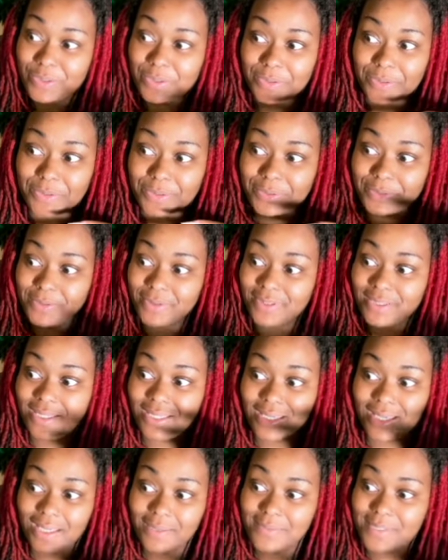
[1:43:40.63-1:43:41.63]
So,
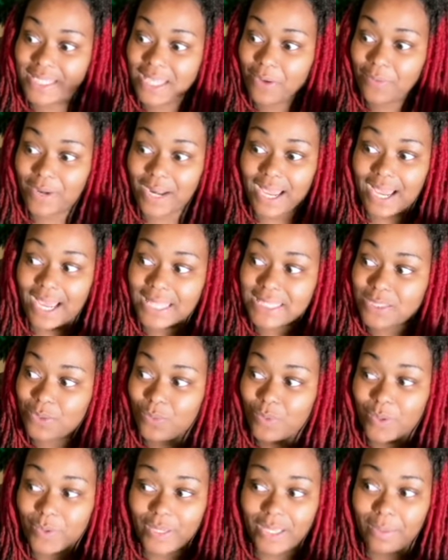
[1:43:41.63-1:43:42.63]
you know what I'm saying? When I
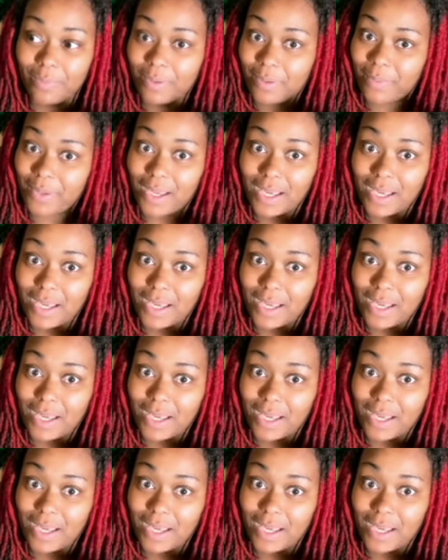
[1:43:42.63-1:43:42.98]
got to working,